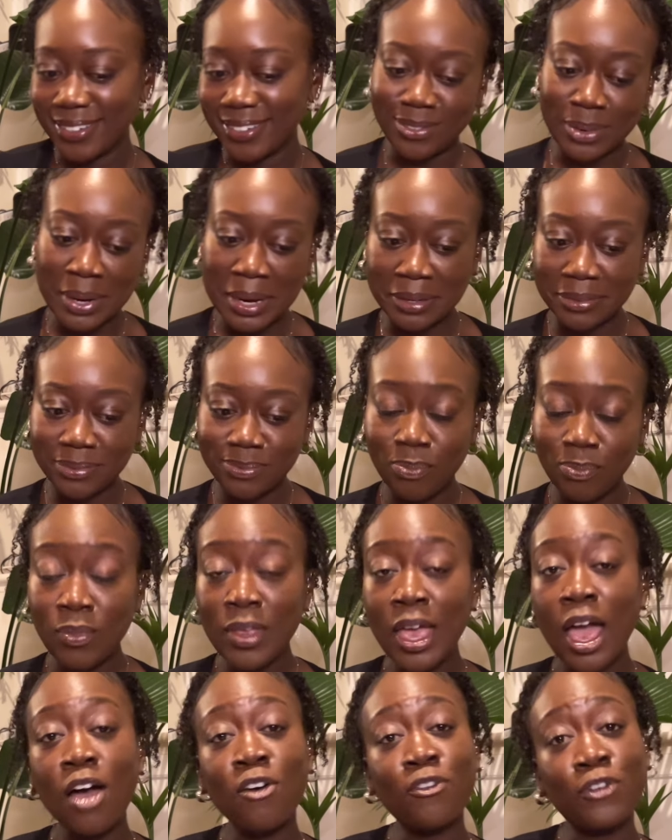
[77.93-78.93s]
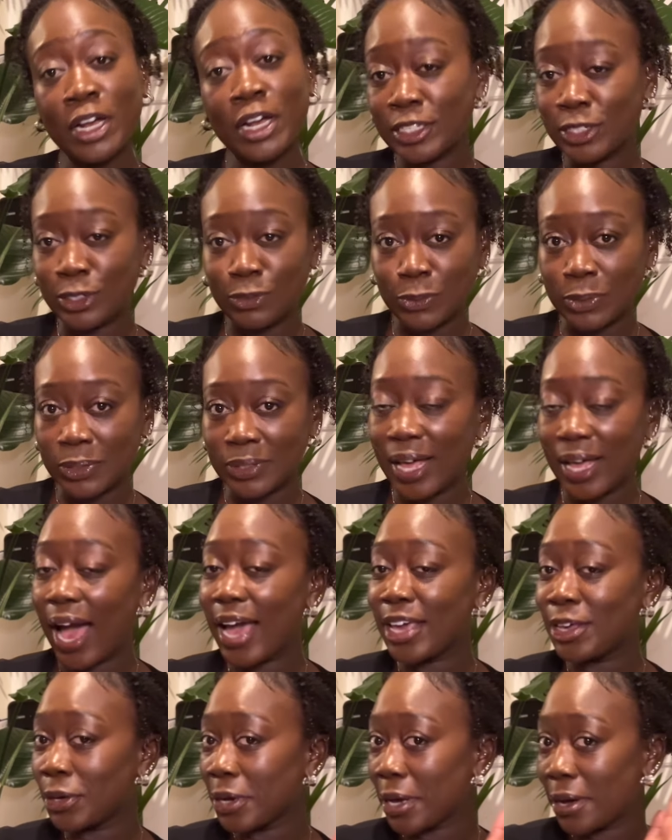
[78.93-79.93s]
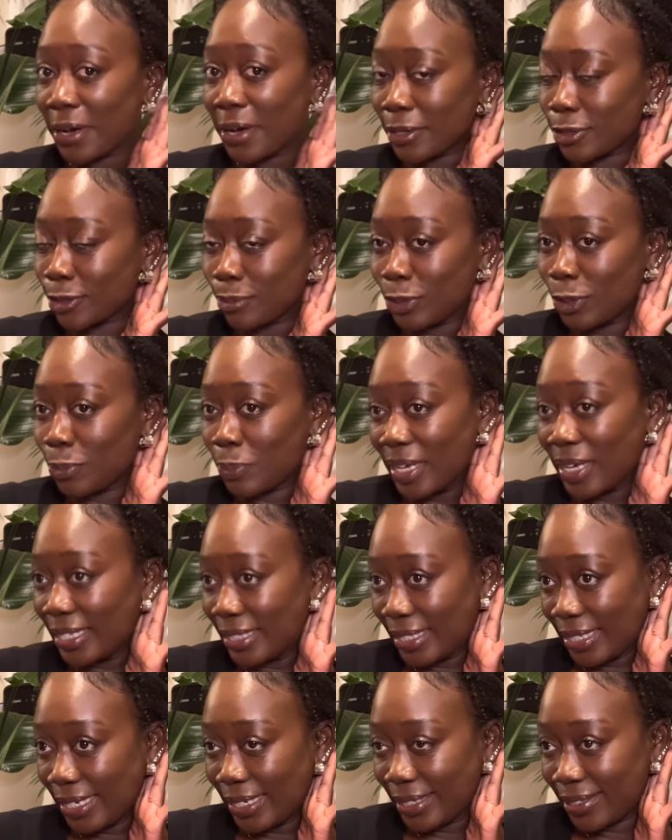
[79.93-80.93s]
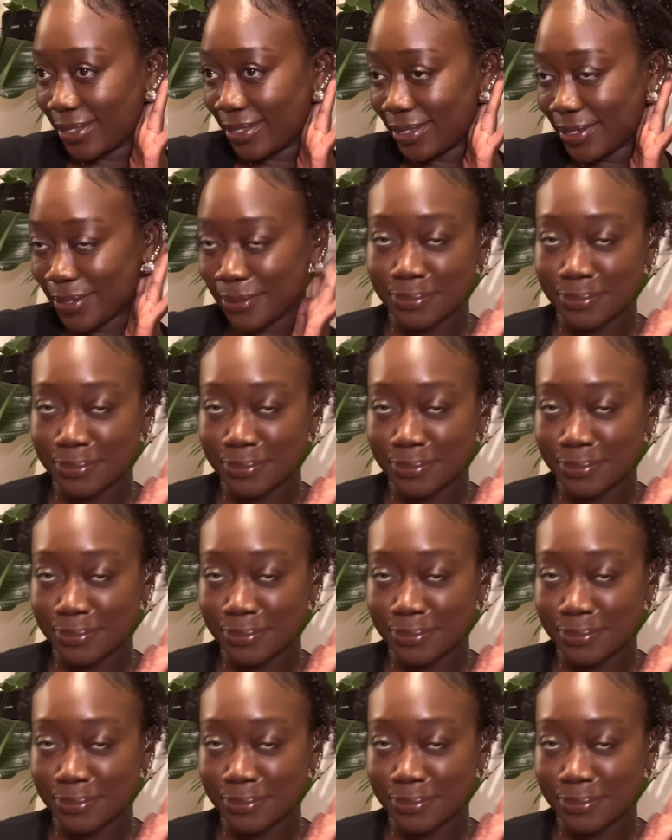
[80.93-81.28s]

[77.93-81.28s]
Well, first of all, your girl got some new piercings.